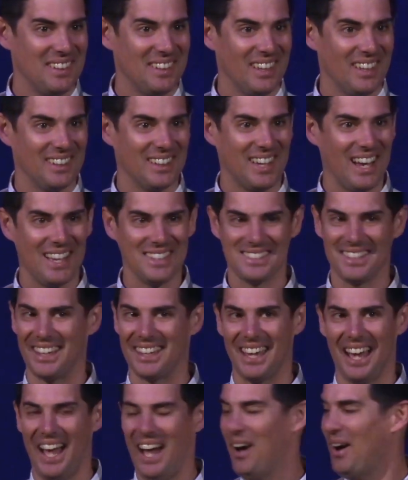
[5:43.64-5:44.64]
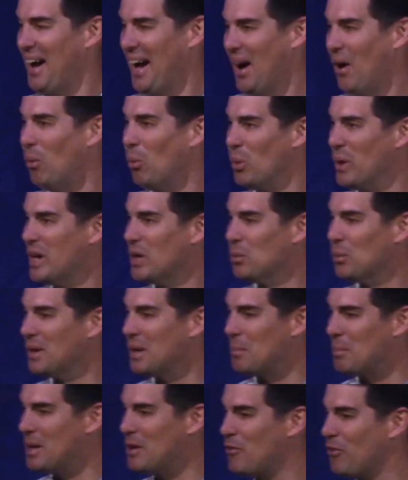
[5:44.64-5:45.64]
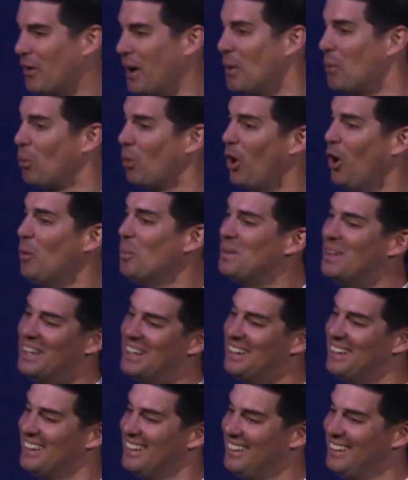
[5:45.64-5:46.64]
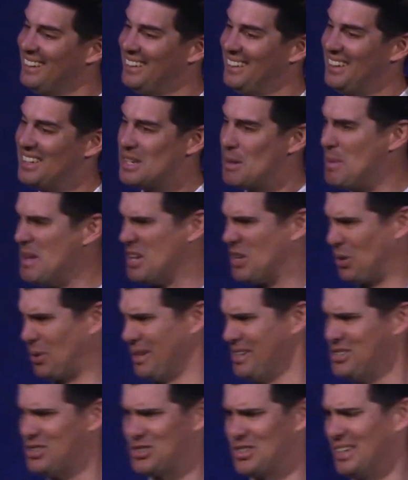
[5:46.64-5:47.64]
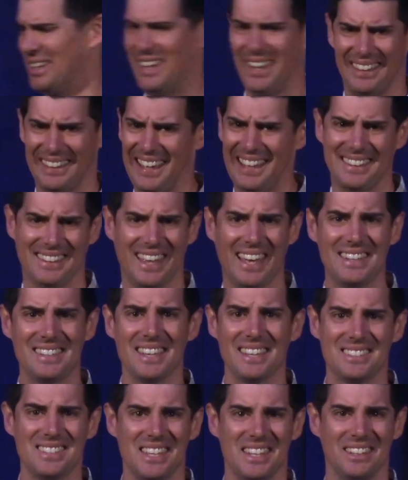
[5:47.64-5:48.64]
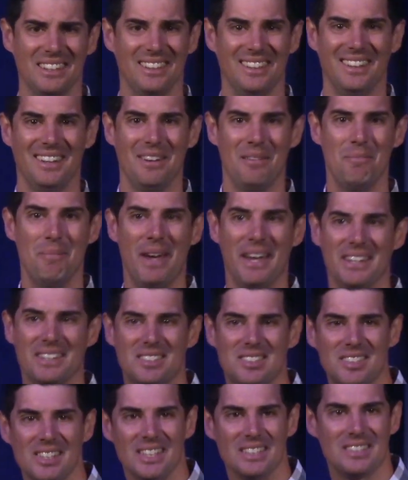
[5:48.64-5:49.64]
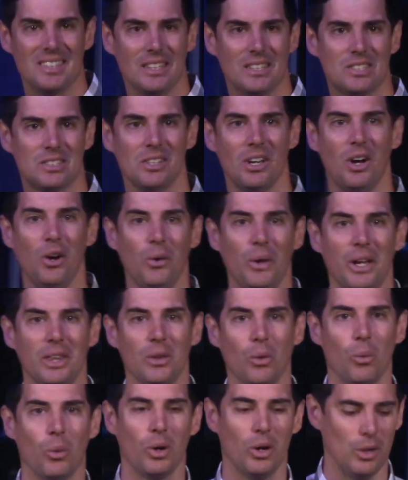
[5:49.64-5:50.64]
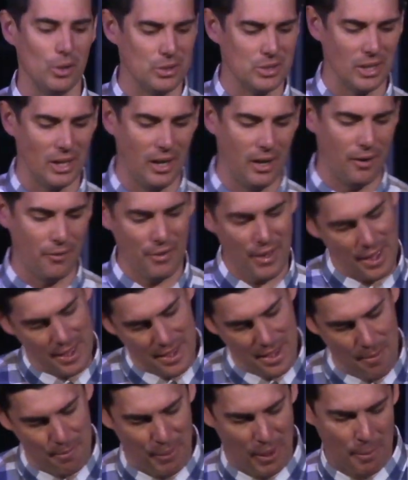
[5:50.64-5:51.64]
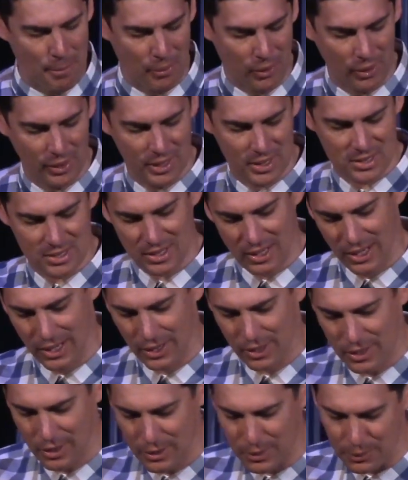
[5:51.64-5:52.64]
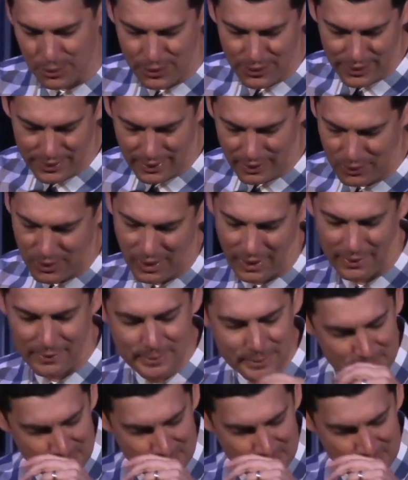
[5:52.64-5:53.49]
And the guy's like, how weird would it be for a Roman to be Christian? That doesn't make sense. That's so, in the words of a hip-hop artist, uncouth. Okay.